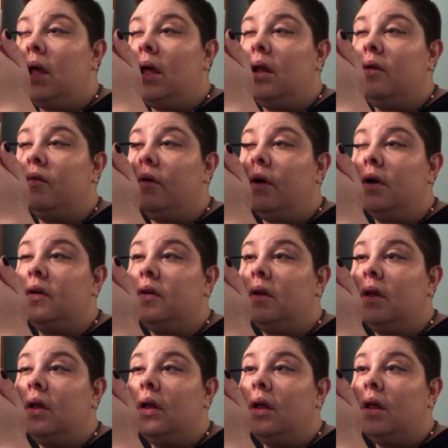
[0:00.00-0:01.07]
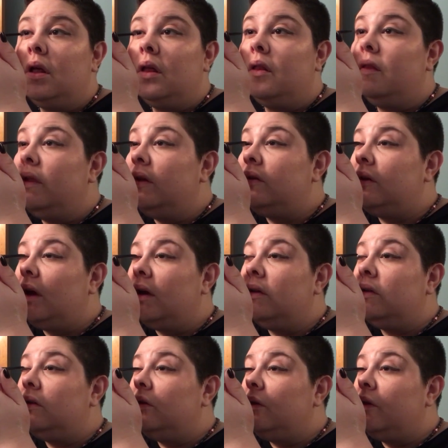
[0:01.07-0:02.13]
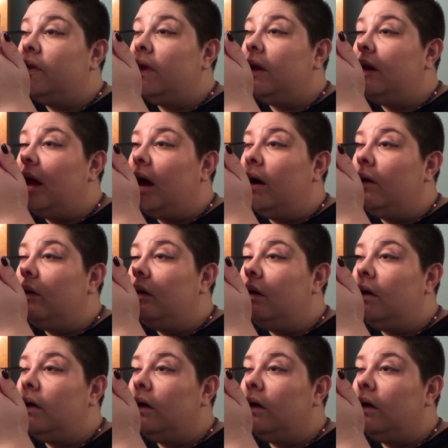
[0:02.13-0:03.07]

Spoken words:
And of course, this side's too thin now.